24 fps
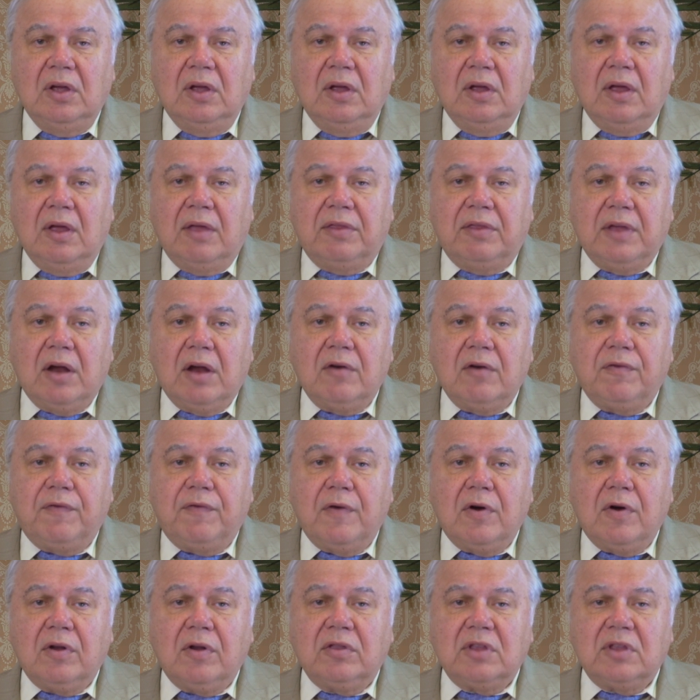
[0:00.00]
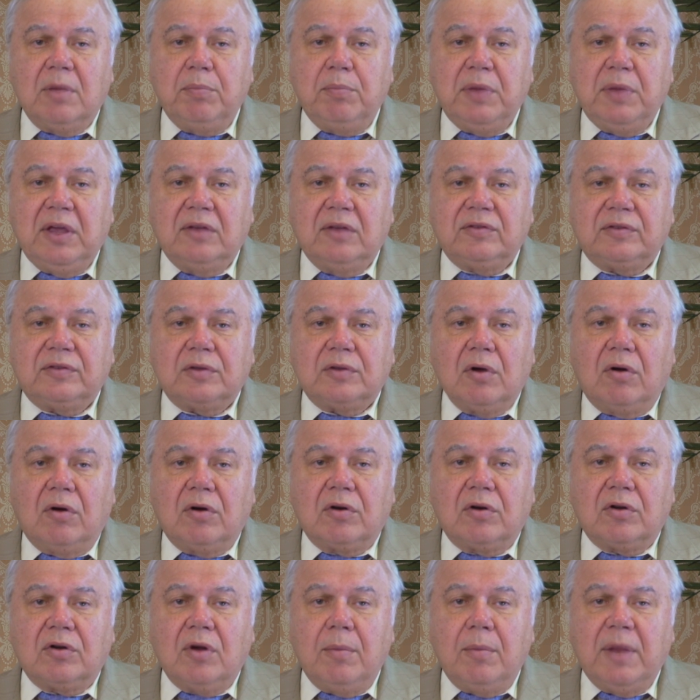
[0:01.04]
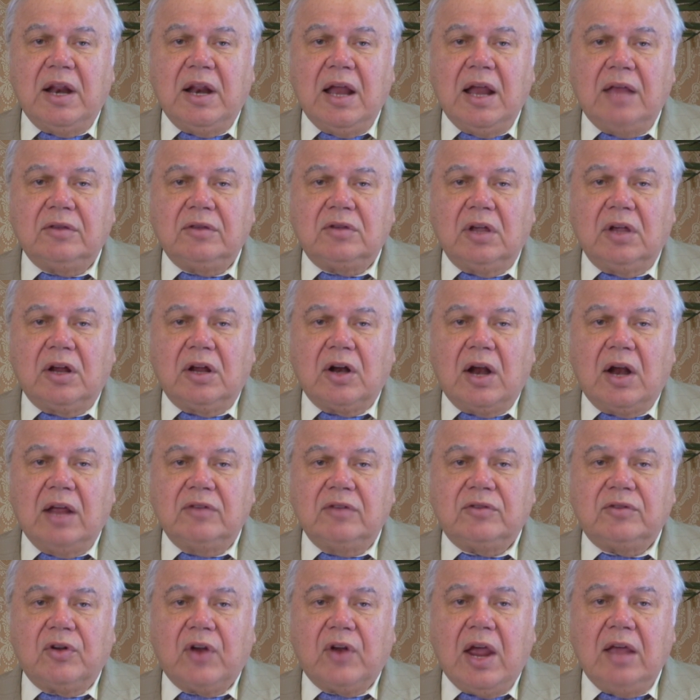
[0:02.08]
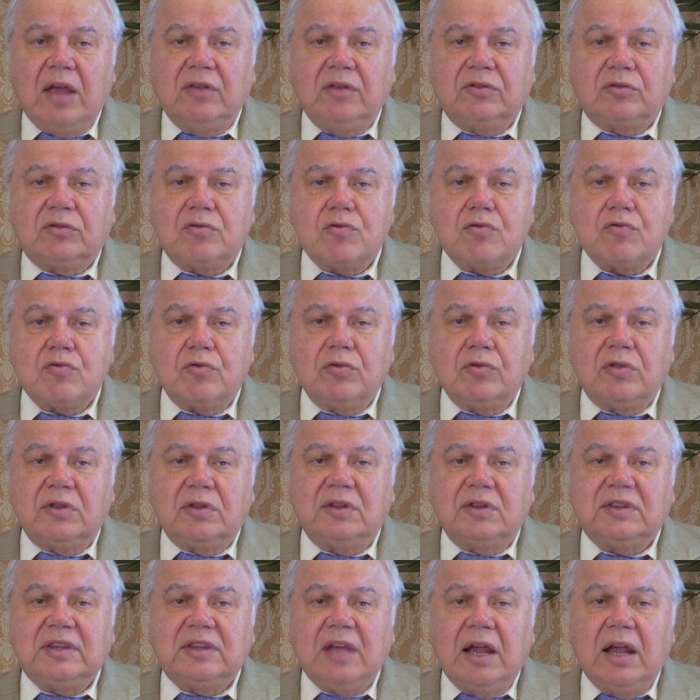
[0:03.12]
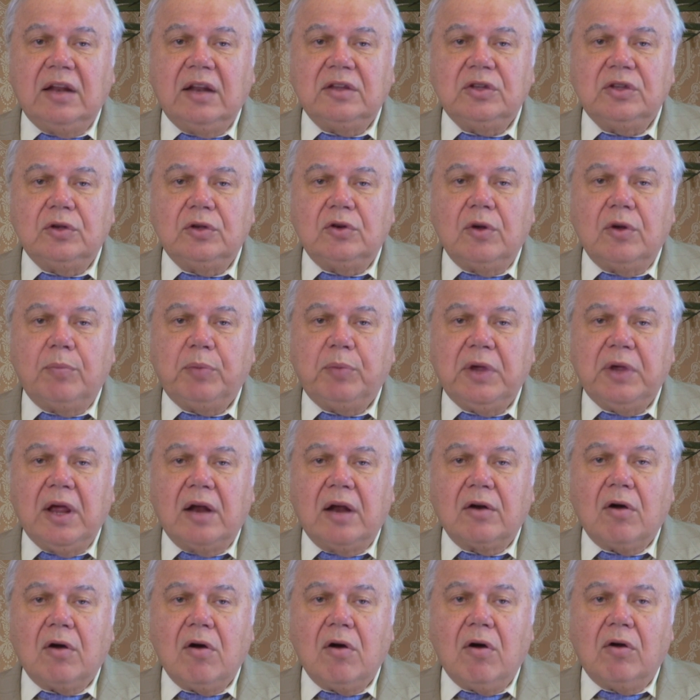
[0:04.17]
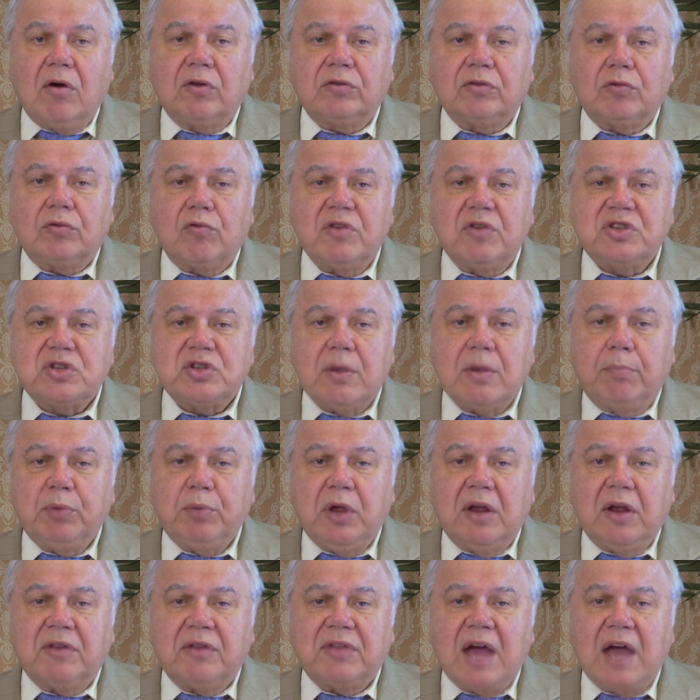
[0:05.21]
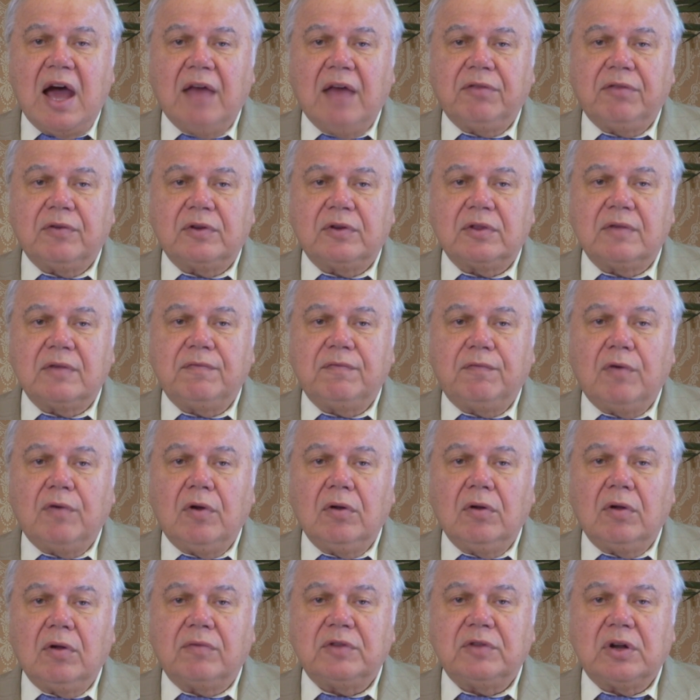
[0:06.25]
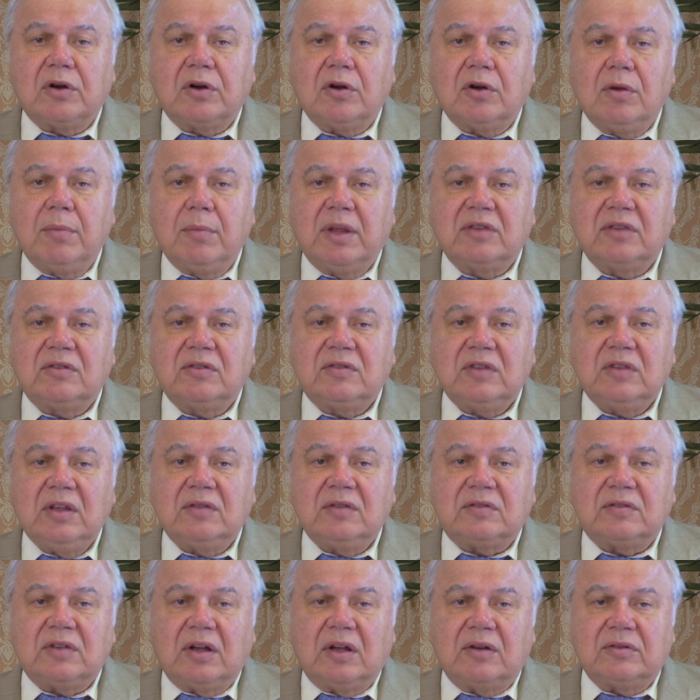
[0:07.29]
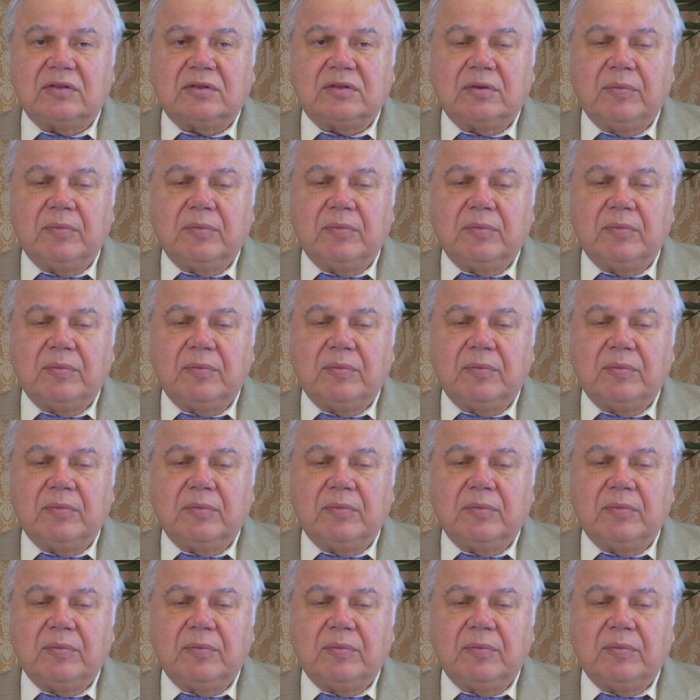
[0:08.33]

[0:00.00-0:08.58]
Therefore, the beast or Roman Antichrist reigns through the 10 European horns which appeared after the fall of the Roman Caesars.